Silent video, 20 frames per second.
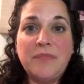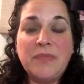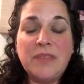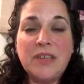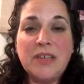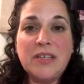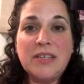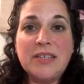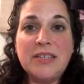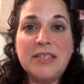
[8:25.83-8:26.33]

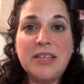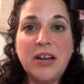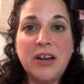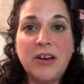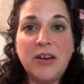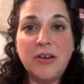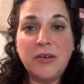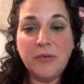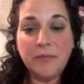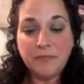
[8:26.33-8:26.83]

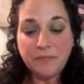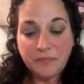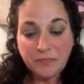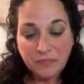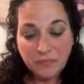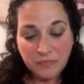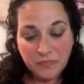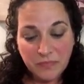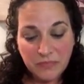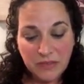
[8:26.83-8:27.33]
So
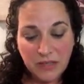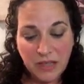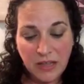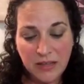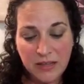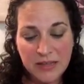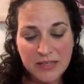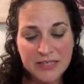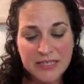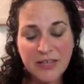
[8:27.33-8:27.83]

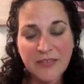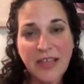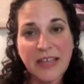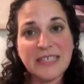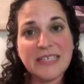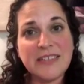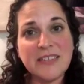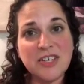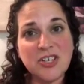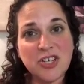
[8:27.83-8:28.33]
that's
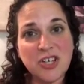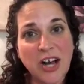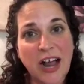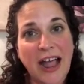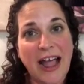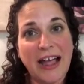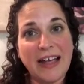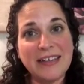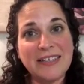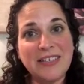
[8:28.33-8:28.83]
the
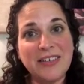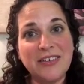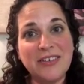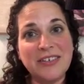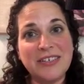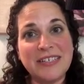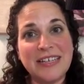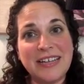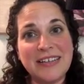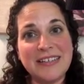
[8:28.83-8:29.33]
track. So it
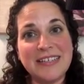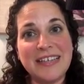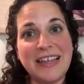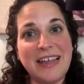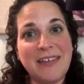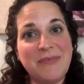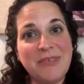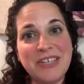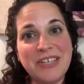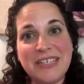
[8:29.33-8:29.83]
sounds like
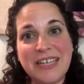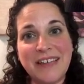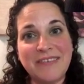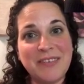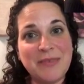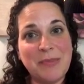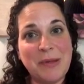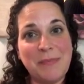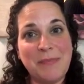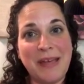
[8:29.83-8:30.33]
we just have to
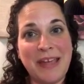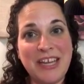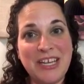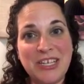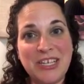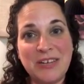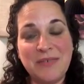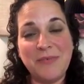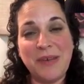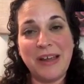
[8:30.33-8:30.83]
be
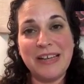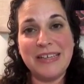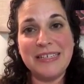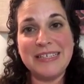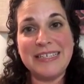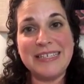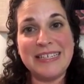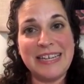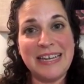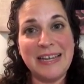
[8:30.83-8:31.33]
patient and wait and
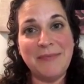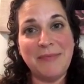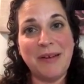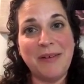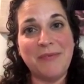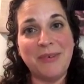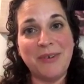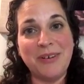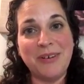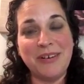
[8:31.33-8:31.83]
see, but
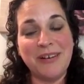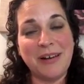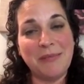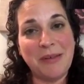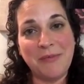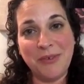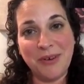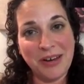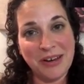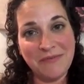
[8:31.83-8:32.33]
we're
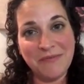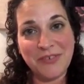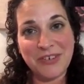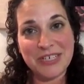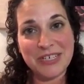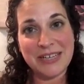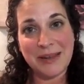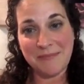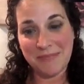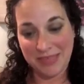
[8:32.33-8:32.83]
in for
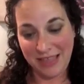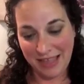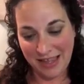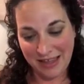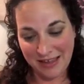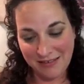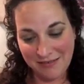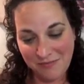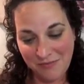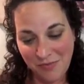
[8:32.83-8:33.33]

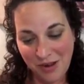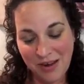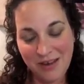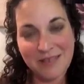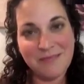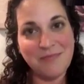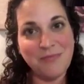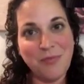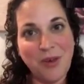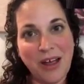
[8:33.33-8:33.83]
something.
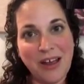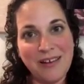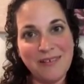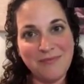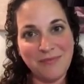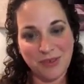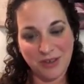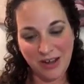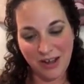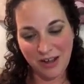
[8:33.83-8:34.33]
What
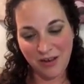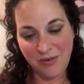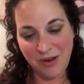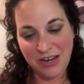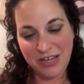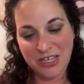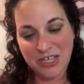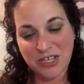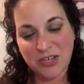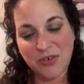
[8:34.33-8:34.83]
we're not
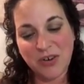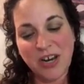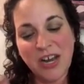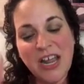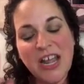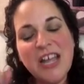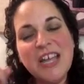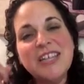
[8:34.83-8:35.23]
quite sure.